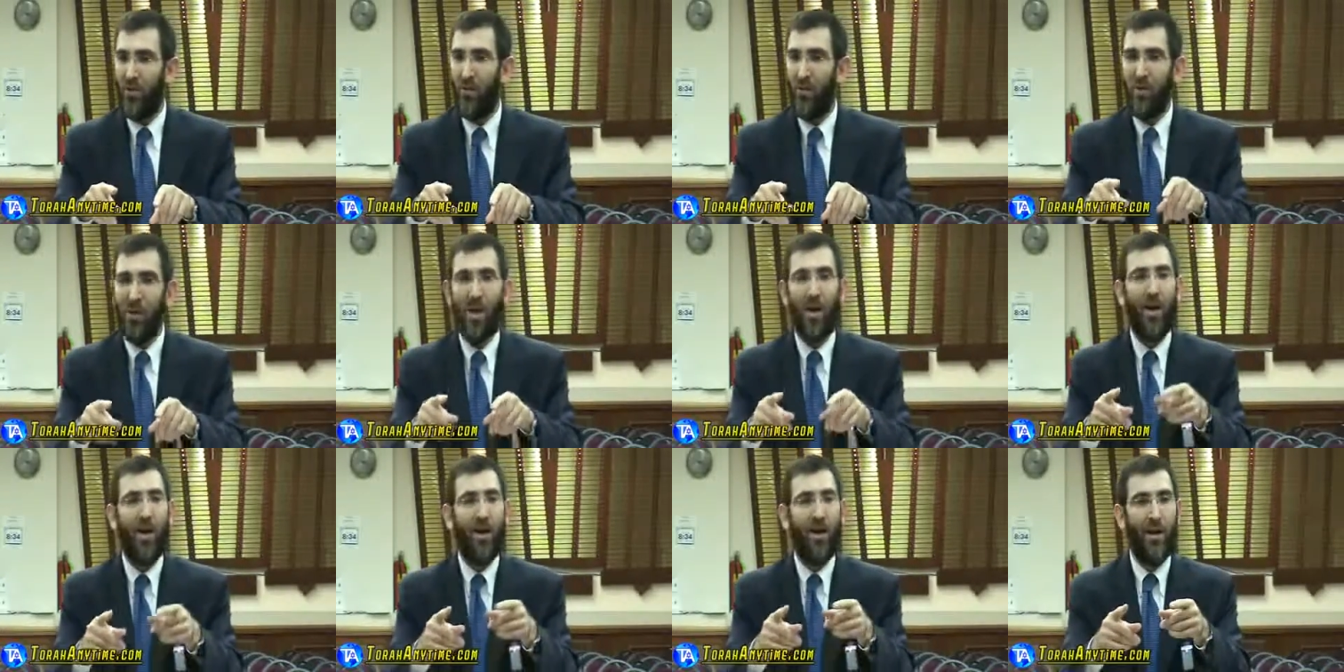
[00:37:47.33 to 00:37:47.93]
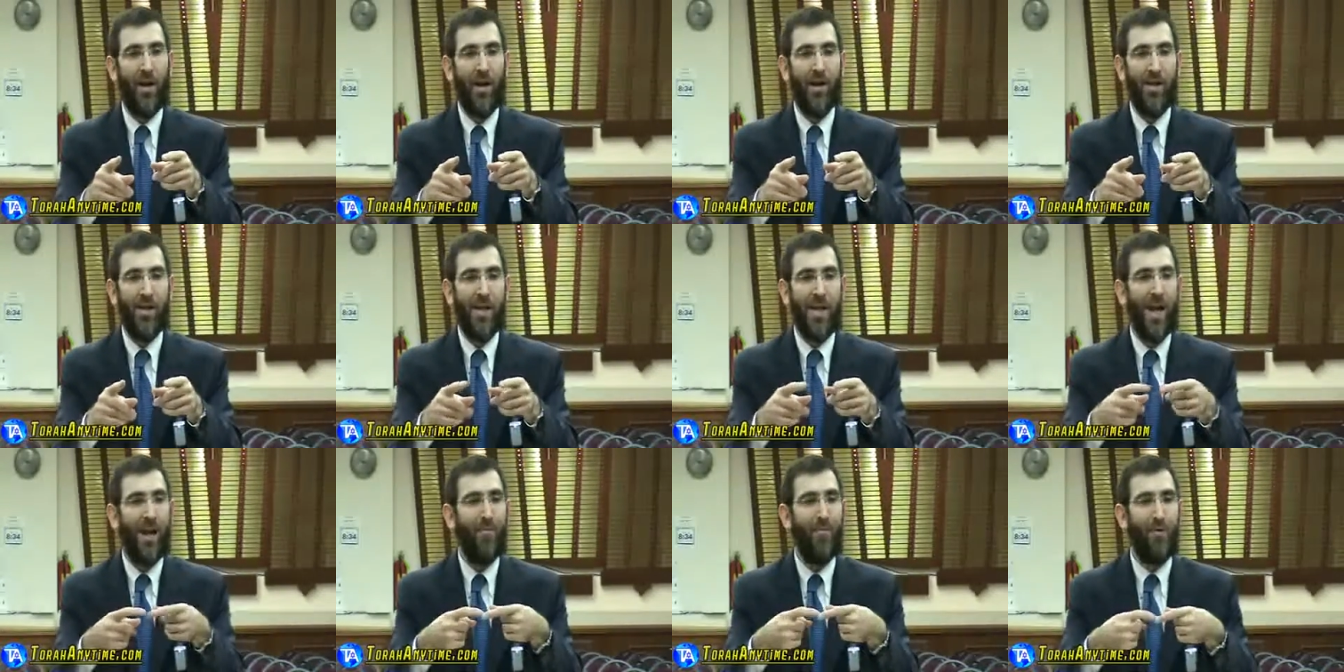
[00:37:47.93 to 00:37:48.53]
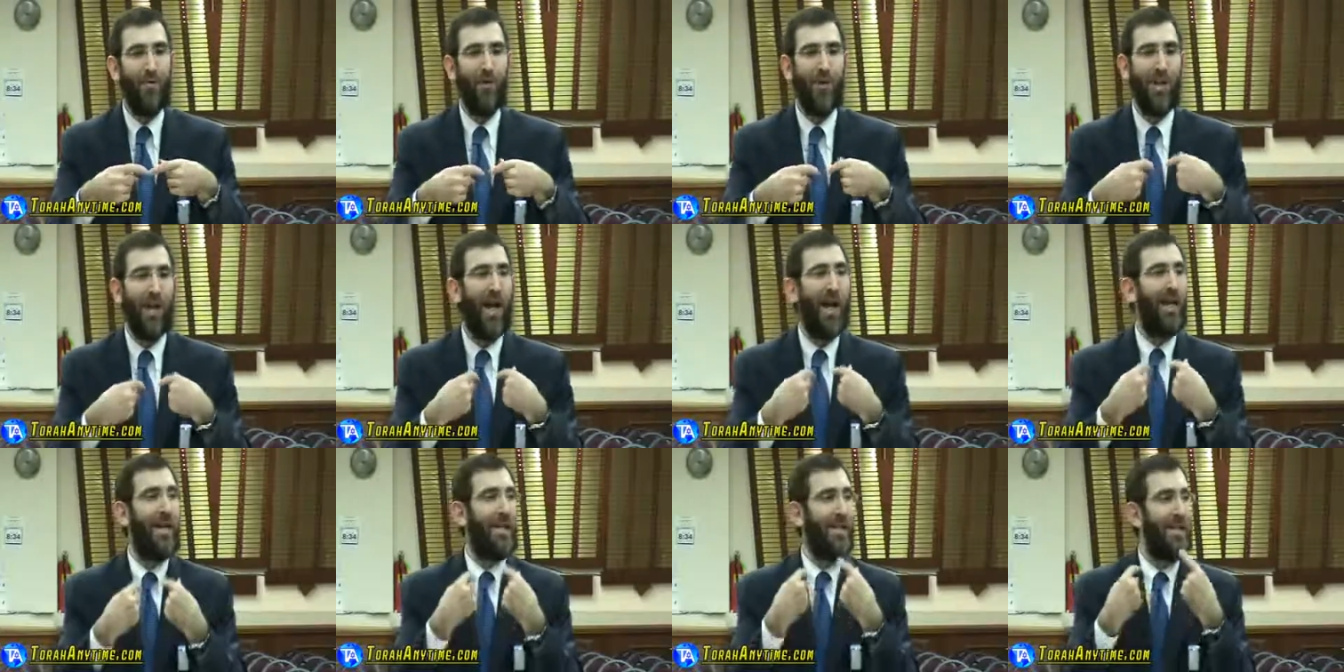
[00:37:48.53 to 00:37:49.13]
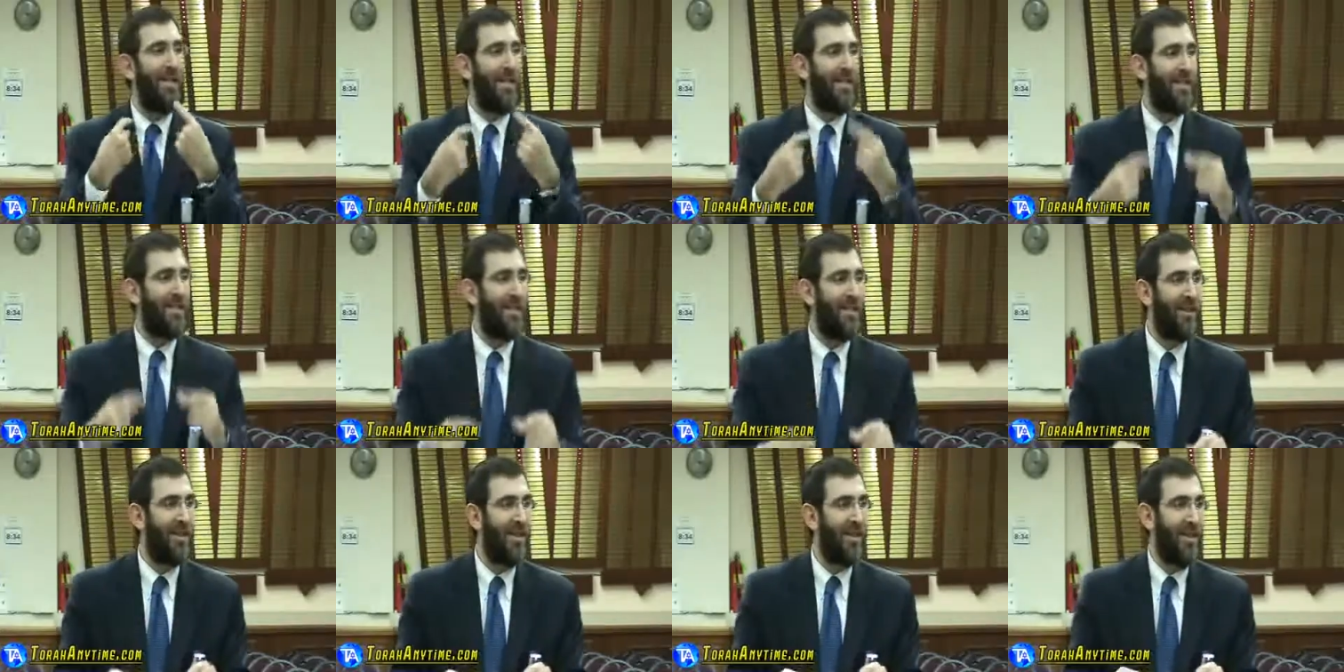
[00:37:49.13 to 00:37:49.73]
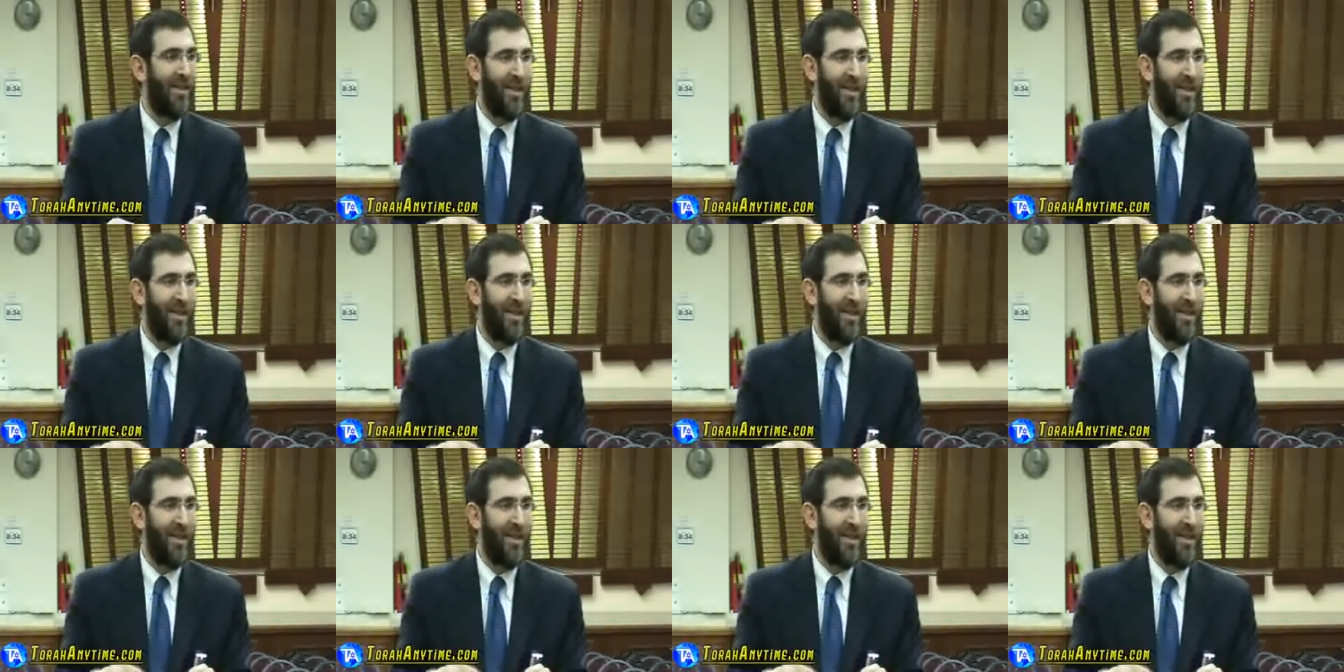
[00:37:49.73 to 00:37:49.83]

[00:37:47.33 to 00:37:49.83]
to establish that I exist.